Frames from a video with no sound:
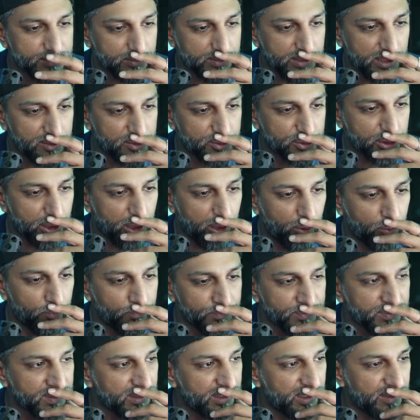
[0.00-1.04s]
Okay, so
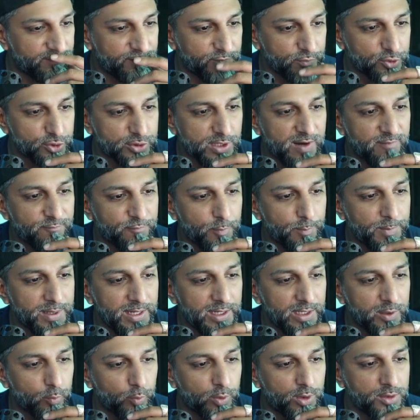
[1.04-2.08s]
if you start from
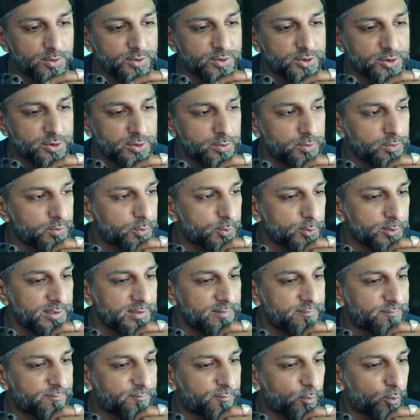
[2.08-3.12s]
here, one, two, three,
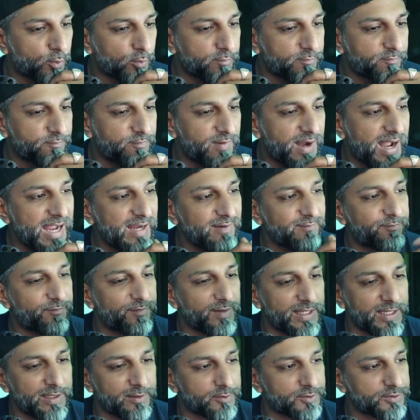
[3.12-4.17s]
four, five
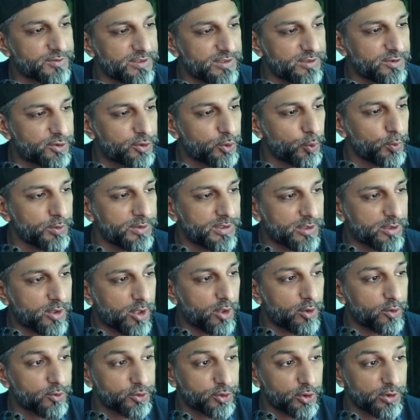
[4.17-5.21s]
layers is doing the
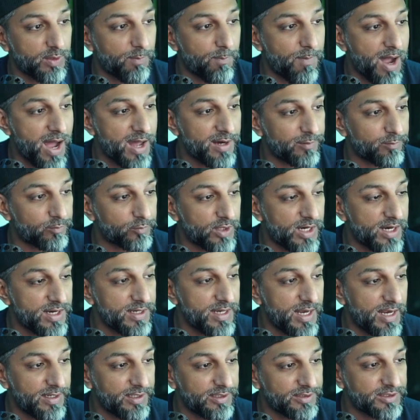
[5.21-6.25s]
colors on the bottom, right?
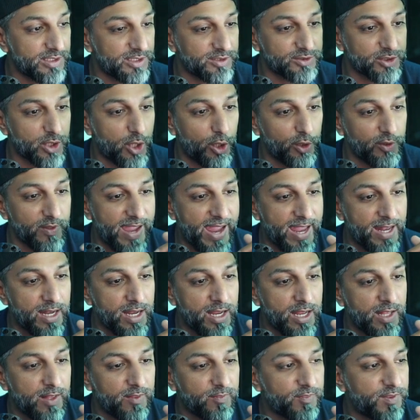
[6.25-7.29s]
And it does all that.
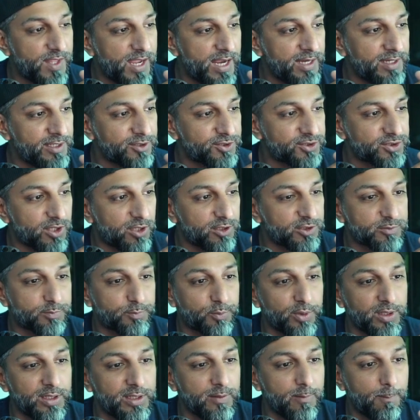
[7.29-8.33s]
Then it starts
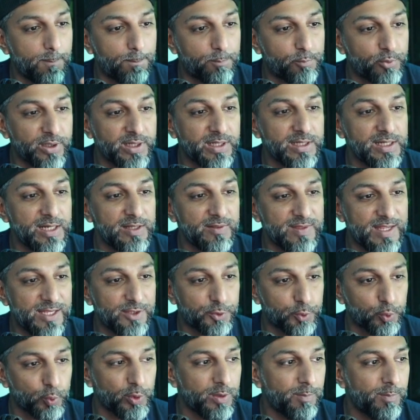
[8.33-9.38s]
bring, bringing in that
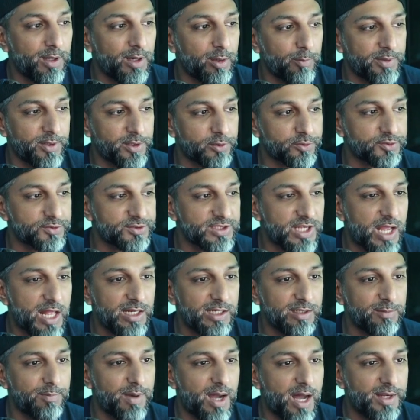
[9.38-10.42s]
three millimeter
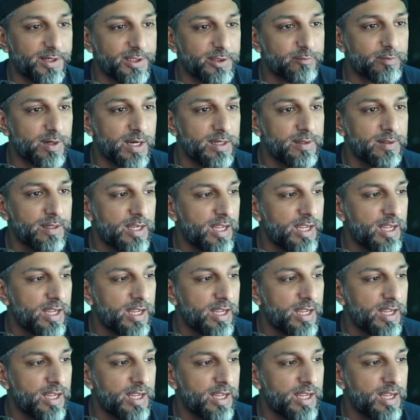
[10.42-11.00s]
solid body, right?